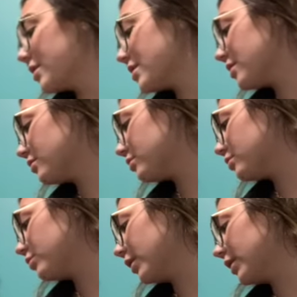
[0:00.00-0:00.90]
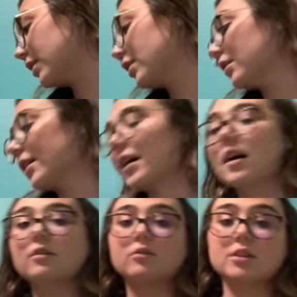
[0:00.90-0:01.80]
so one thing I
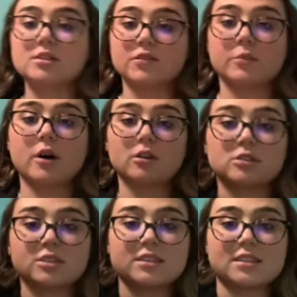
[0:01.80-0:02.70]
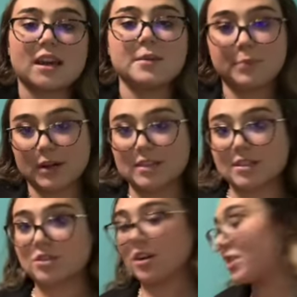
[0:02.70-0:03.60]
got was from Altered State, but it's
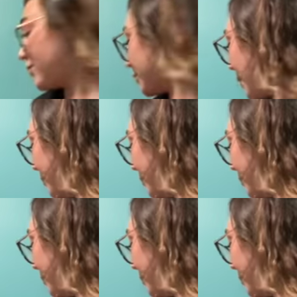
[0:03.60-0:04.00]
a dress for my